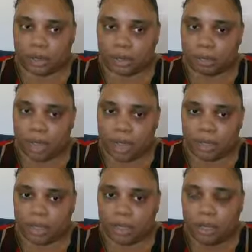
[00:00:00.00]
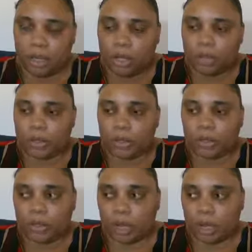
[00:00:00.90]
the body when
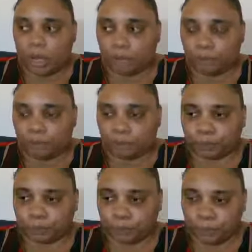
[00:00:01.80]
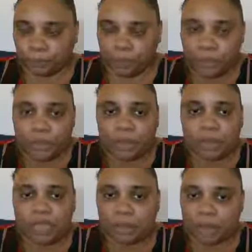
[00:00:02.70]
you
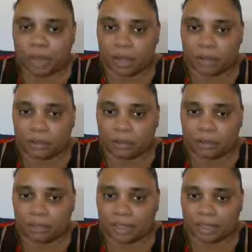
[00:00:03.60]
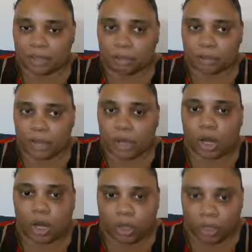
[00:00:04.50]
think about it. It's
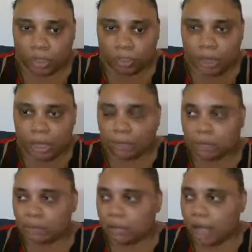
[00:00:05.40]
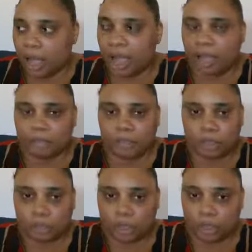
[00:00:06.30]
clogging. I mean, I have
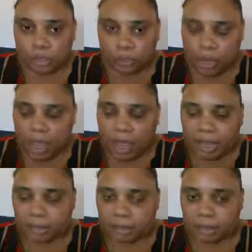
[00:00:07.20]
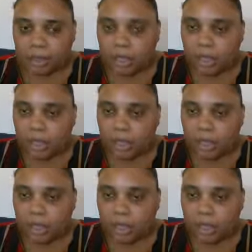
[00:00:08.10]
two children with asthma.